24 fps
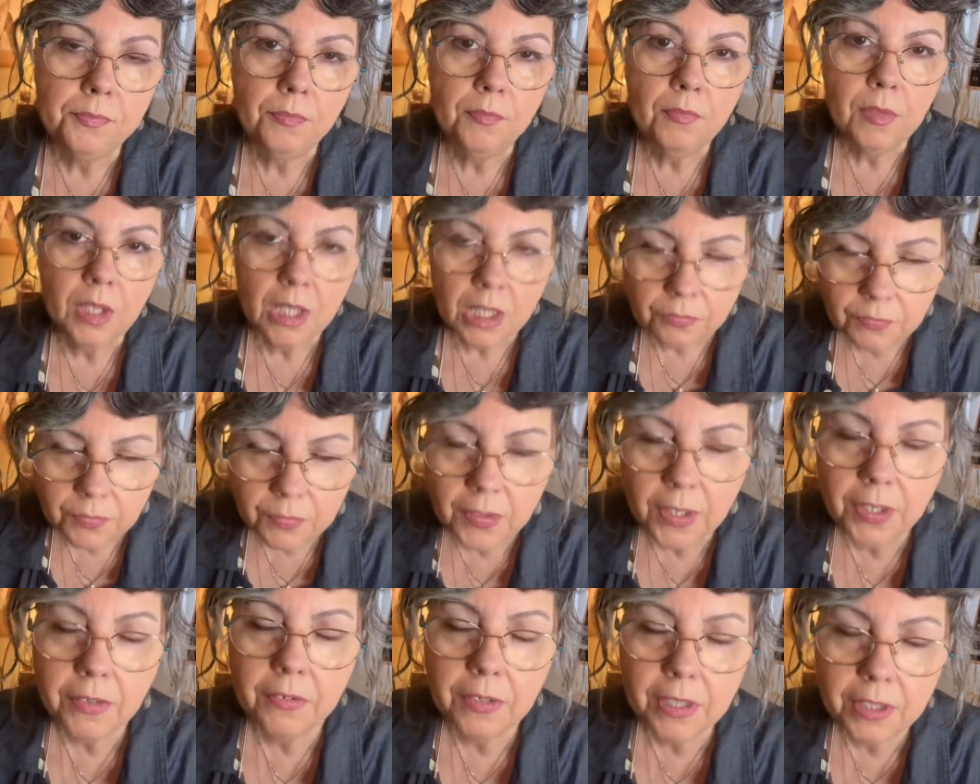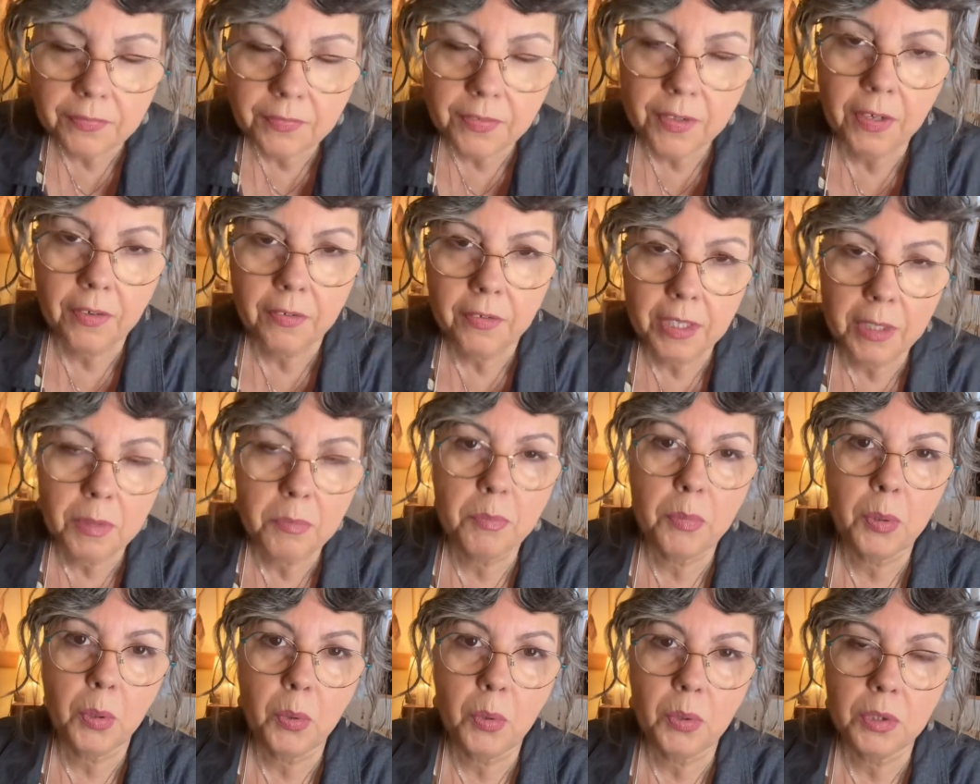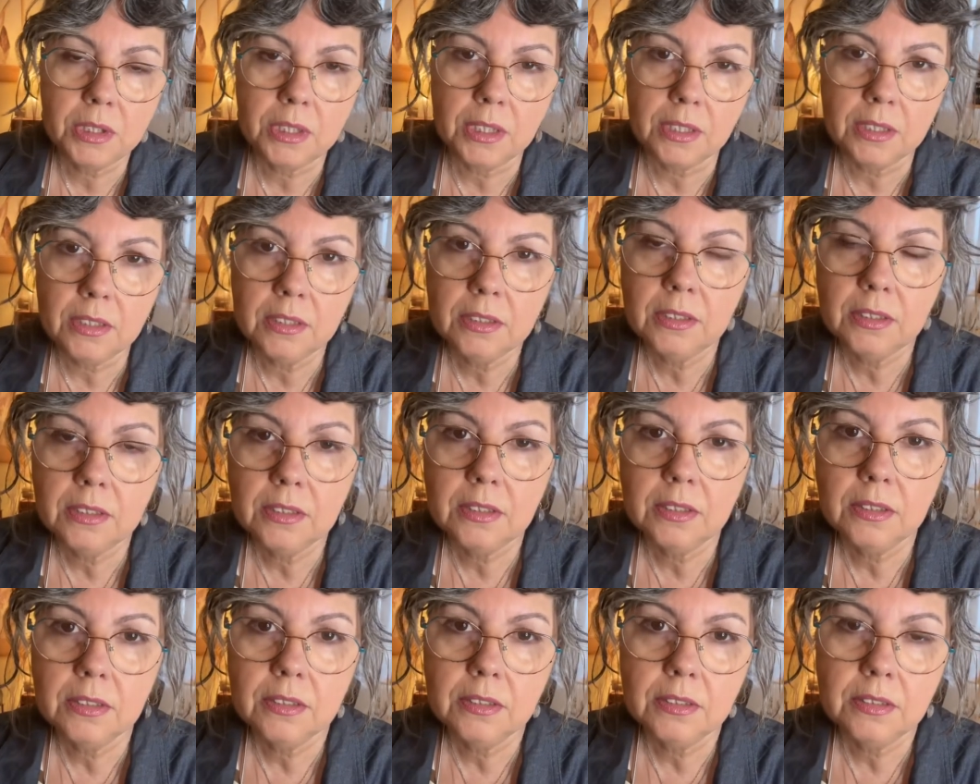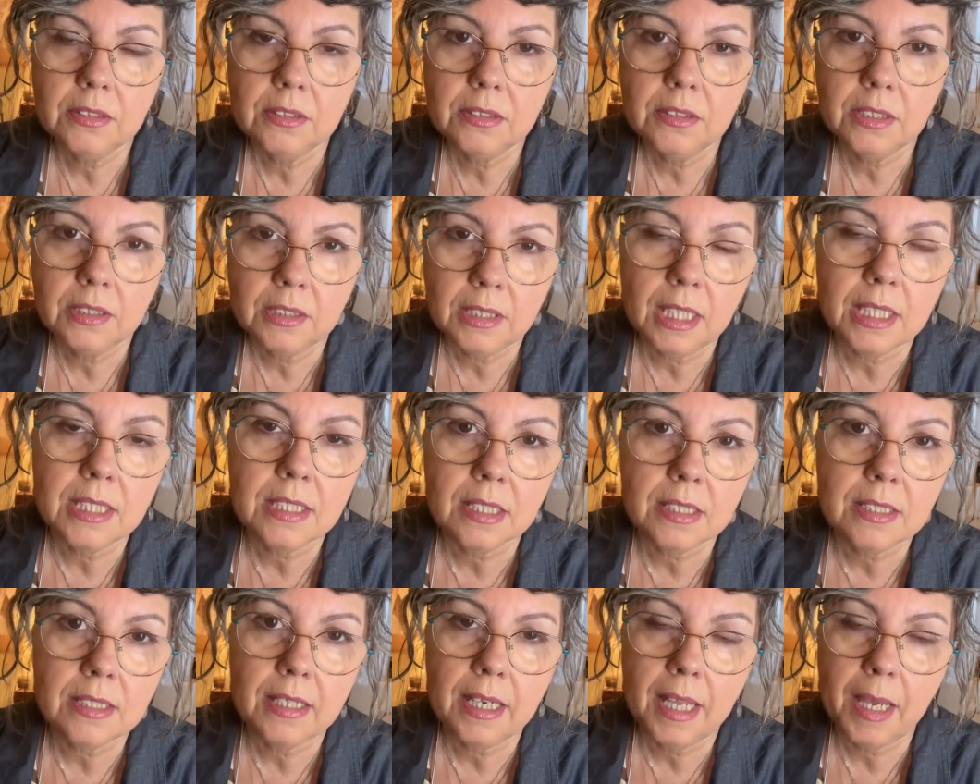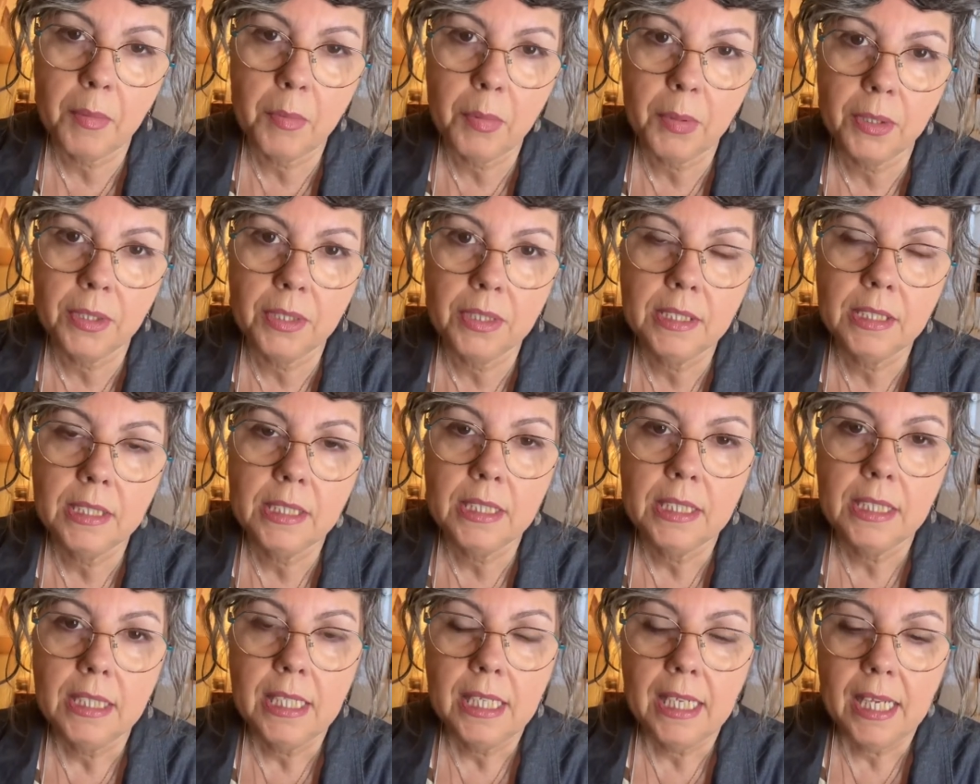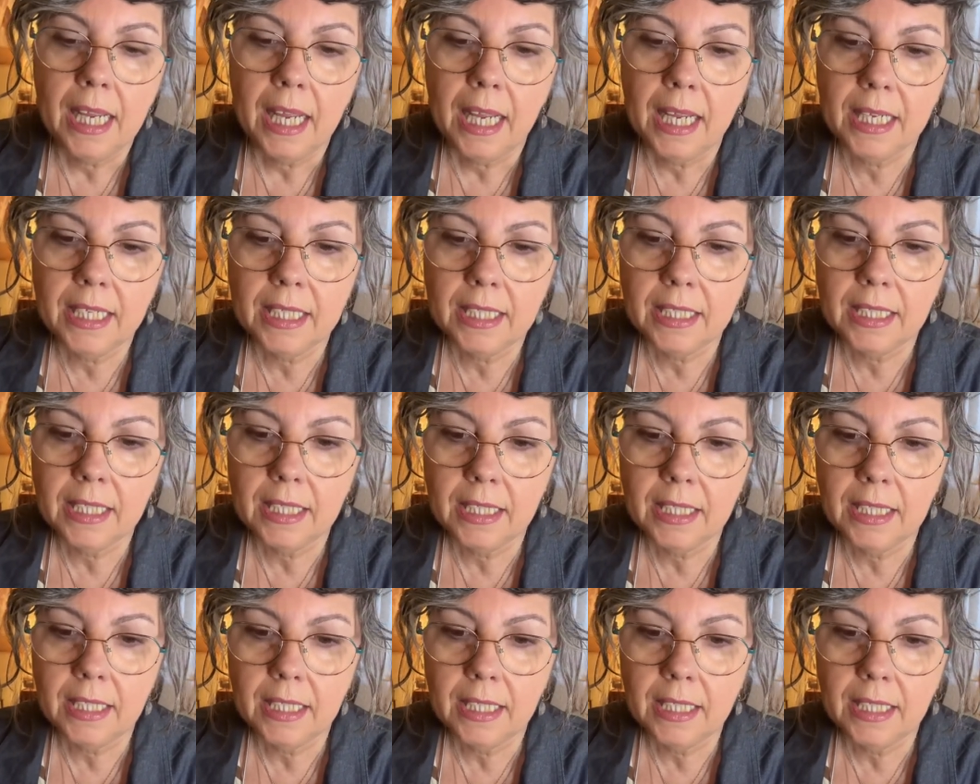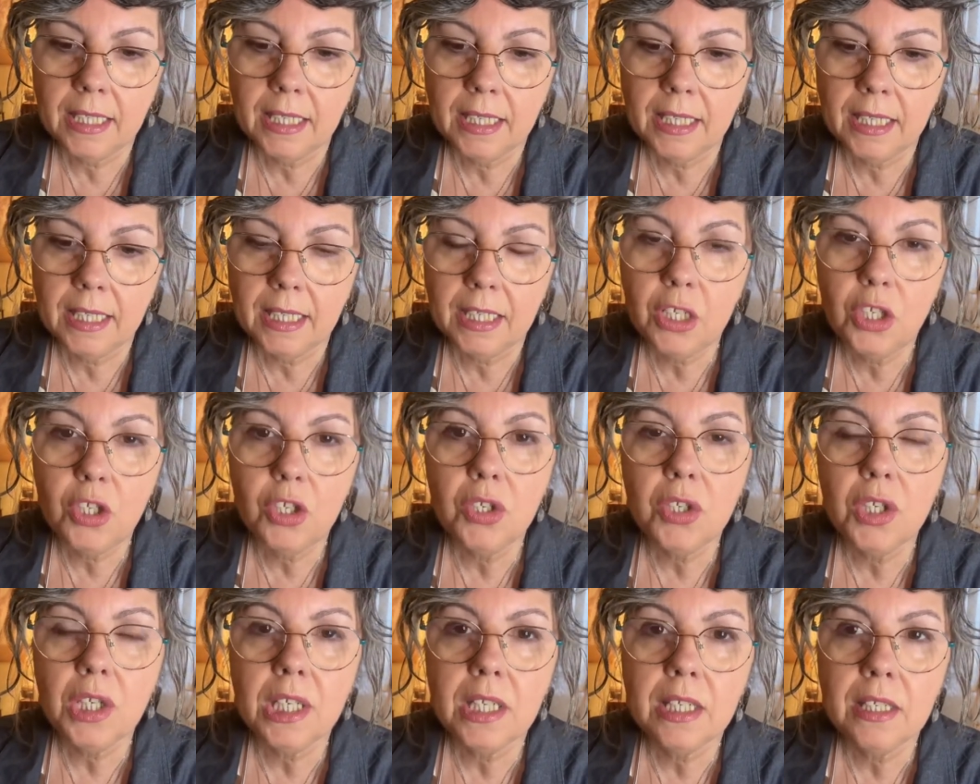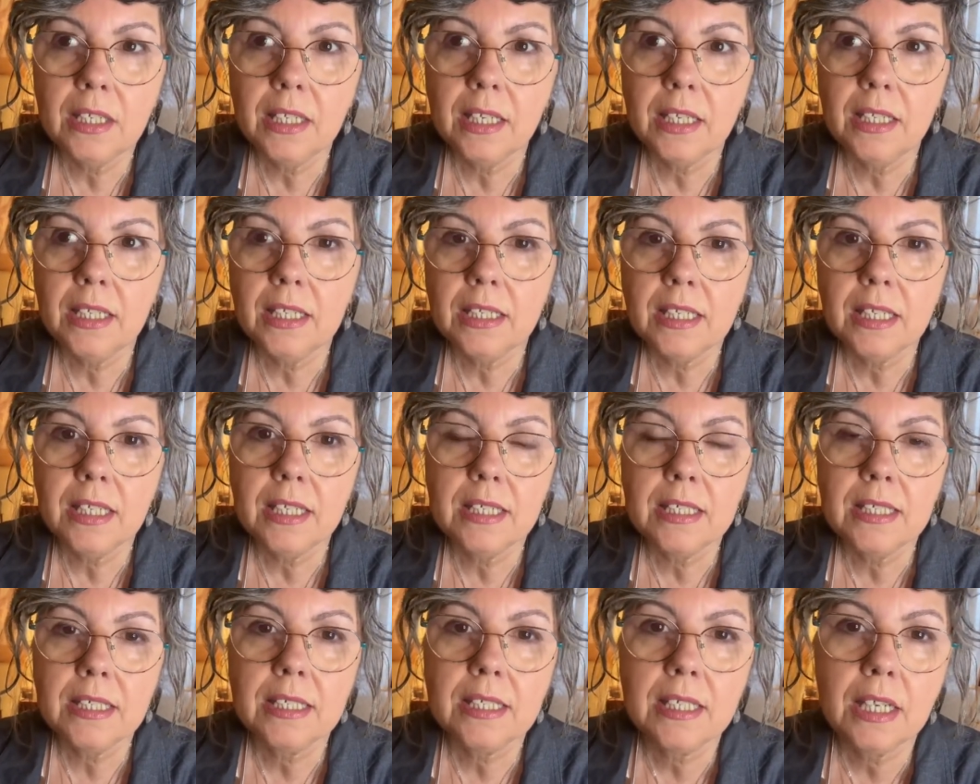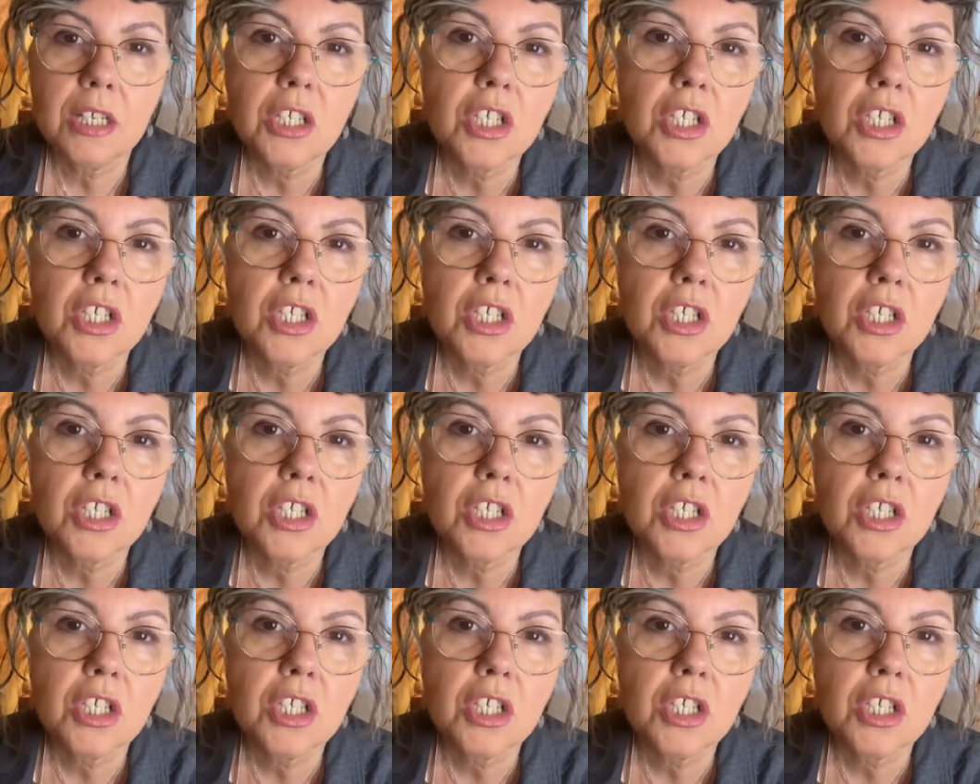Very, very important that doesn't happen. And it's such a